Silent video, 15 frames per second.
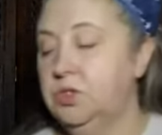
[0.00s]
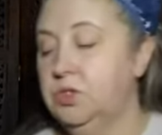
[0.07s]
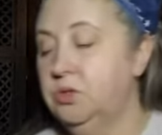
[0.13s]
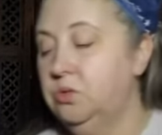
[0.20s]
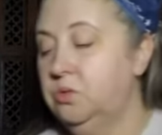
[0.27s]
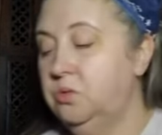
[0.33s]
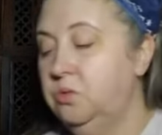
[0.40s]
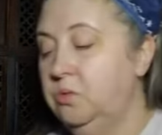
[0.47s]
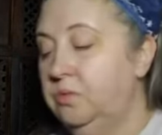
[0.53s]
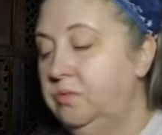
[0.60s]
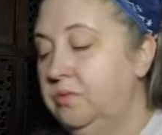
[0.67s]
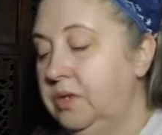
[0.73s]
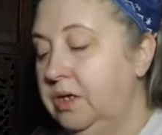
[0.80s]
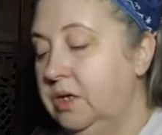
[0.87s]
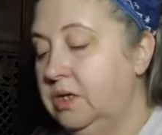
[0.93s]
Two
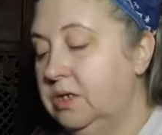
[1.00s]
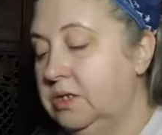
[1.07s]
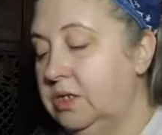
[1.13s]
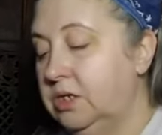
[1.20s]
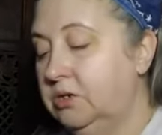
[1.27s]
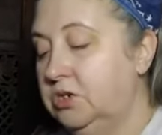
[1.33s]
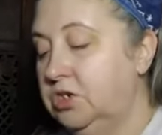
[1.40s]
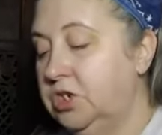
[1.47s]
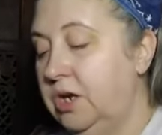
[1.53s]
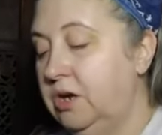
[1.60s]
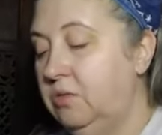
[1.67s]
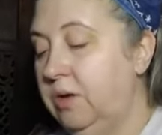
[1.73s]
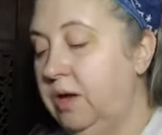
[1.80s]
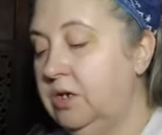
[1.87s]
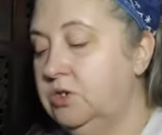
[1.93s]
is their
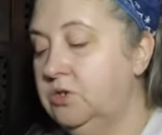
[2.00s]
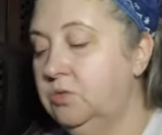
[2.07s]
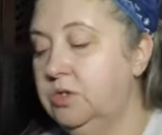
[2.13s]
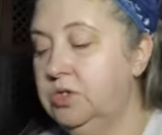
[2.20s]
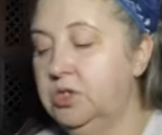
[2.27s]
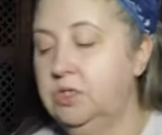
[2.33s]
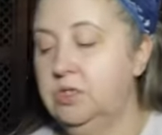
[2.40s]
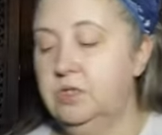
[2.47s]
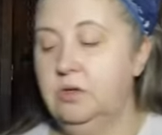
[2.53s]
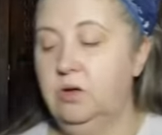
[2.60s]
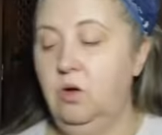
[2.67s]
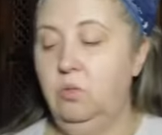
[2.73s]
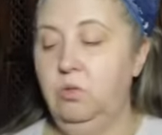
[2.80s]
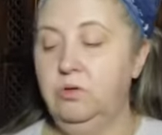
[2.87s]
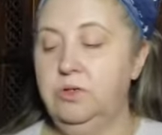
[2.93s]
shade range, which is
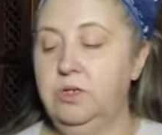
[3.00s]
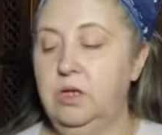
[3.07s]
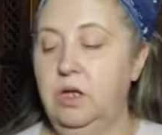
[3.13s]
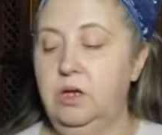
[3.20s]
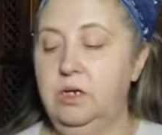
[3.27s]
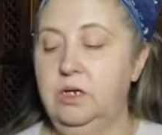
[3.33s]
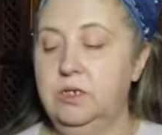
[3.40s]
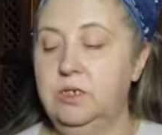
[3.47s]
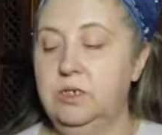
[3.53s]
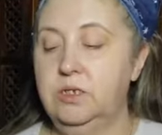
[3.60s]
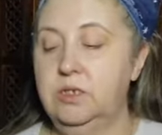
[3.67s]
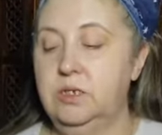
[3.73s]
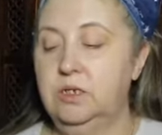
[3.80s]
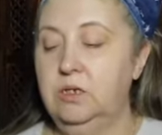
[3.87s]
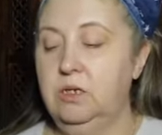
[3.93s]
almost
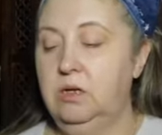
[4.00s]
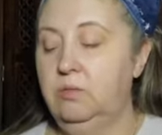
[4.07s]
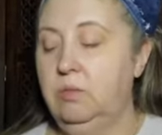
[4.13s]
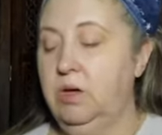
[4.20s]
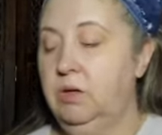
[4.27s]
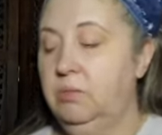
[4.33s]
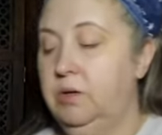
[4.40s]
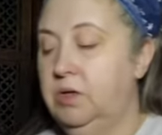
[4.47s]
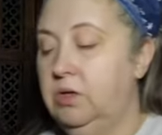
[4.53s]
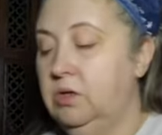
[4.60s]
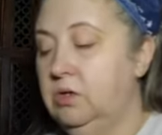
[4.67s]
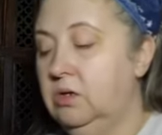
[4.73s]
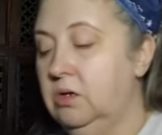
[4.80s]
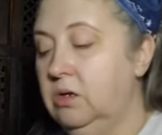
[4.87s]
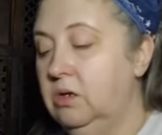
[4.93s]
non-existent, in my
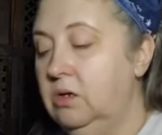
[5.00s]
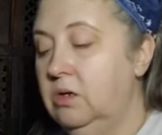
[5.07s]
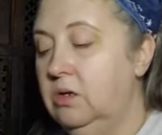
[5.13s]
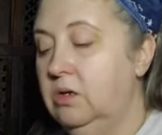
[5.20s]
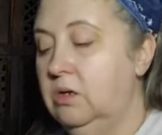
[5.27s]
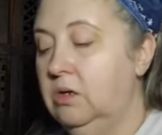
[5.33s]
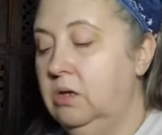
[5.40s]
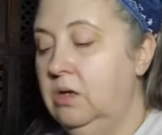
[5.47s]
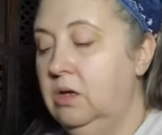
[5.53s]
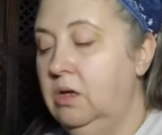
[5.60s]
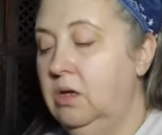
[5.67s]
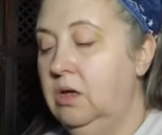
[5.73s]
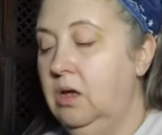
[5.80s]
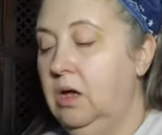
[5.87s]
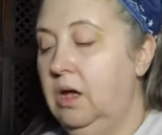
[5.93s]
opinion.
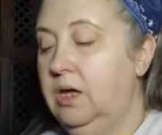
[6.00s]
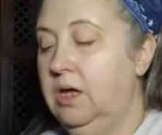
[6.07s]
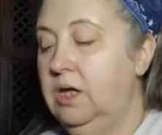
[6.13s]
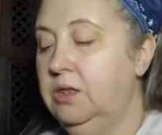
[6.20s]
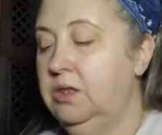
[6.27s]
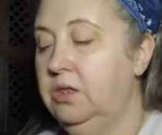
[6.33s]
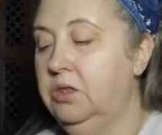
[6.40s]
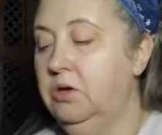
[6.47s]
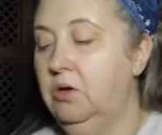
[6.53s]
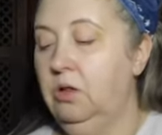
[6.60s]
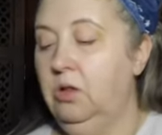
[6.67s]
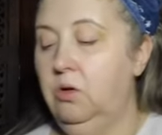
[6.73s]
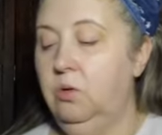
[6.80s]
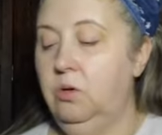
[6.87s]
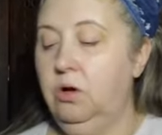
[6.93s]
I get that they're
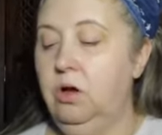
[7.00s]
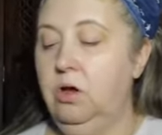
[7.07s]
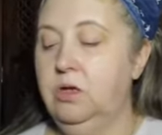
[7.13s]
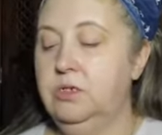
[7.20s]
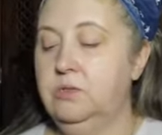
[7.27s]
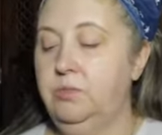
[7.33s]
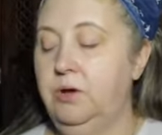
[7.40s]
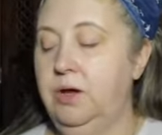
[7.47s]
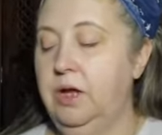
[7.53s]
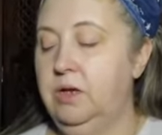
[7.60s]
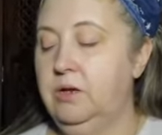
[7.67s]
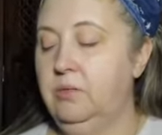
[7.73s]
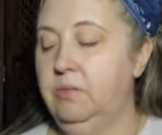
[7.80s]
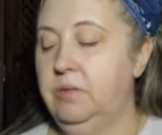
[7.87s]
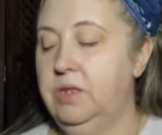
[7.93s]
a lower cost
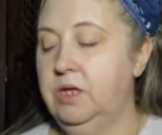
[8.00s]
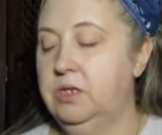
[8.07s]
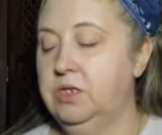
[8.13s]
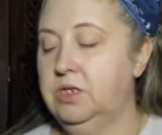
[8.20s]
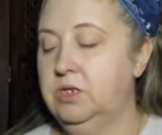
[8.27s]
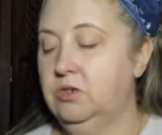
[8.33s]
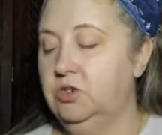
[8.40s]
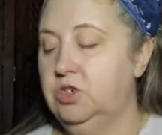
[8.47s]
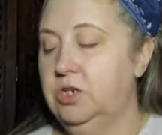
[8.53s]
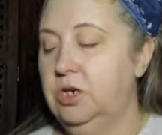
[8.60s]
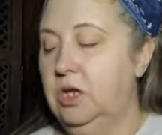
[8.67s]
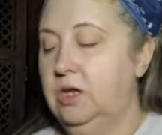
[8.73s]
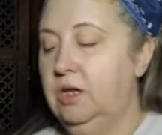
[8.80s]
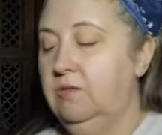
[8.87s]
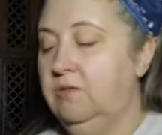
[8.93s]
brand, but that still should
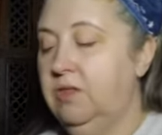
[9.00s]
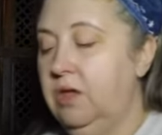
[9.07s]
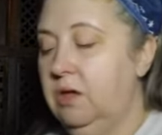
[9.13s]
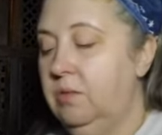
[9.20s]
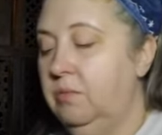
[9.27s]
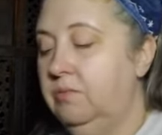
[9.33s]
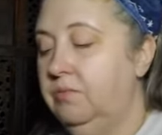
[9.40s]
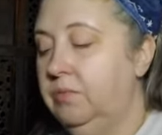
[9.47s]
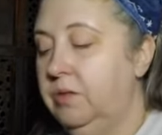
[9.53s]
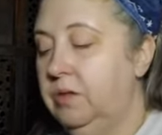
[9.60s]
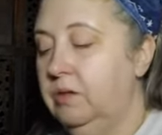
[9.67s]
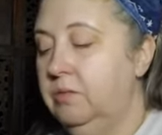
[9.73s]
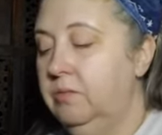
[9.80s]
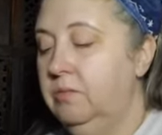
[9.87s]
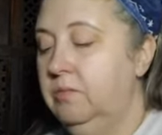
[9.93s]
not give them
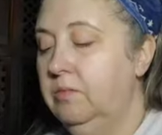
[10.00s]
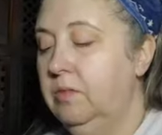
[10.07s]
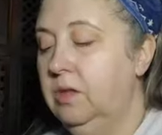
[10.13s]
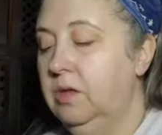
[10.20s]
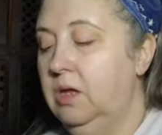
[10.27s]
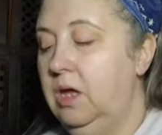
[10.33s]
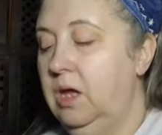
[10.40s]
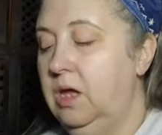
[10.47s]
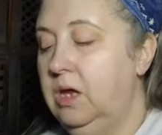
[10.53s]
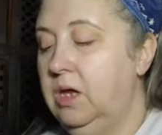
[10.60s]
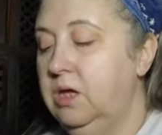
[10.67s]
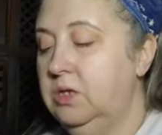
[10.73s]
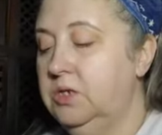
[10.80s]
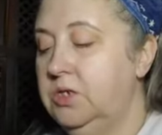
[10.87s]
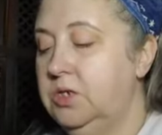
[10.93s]

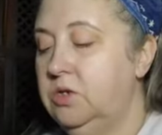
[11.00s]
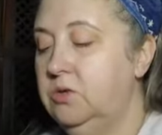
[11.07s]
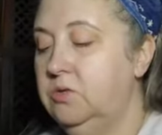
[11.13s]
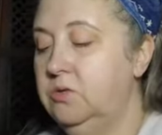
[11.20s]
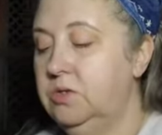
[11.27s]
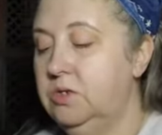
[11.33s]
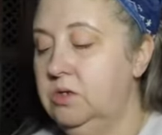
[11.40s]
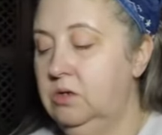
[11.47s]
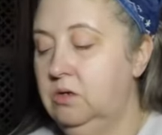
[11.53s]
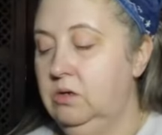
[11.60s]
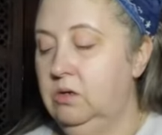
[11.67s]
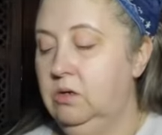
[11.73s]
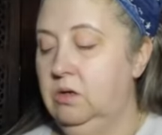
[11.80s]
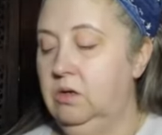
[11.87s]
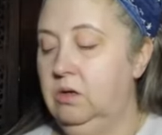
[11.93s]
any excuse
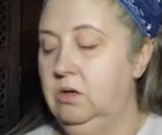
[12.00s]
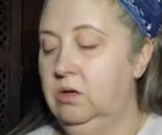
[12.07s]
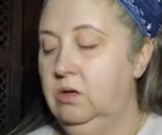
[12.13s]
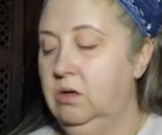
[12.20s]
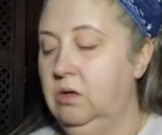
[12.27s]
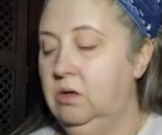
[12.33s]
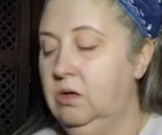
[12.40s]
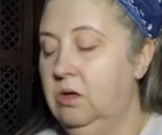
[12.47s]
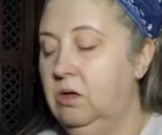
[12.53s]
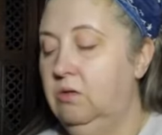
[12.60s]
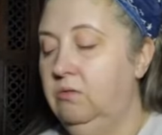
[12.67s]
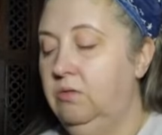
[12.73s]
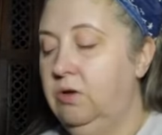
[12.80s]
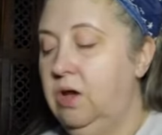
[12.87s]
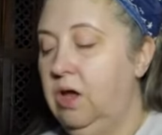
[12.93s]

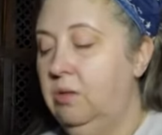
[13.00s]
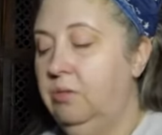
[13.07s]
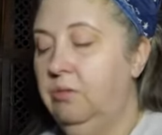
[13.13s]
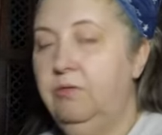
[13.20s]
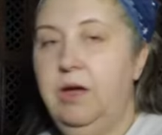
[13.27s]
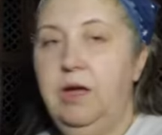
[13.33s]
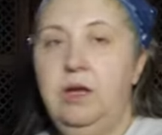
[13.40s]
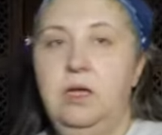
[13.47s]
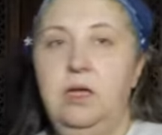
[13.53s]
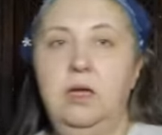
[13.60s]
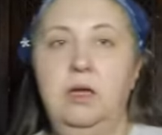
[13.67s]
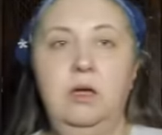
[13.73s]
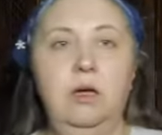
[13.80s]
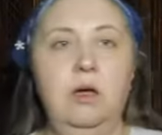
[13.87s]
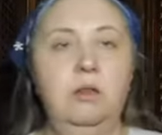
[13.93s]
for not
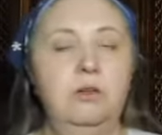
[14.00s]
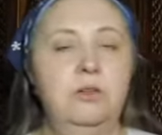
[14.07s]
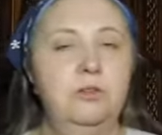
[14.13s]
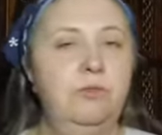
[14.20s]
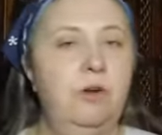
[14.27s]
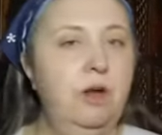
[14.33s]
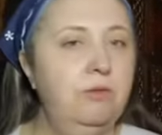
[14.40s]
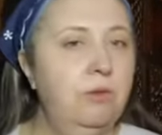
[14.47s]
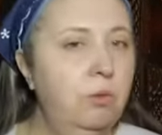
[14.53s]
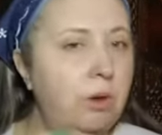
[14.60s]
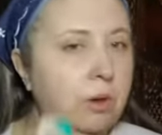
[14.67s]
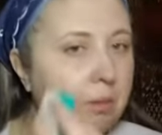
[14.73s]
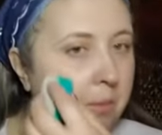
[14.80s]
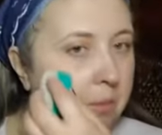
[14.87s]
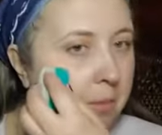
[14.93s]
providing colors for
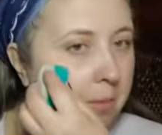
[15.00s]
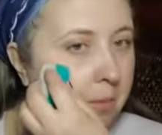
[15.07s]
everyone.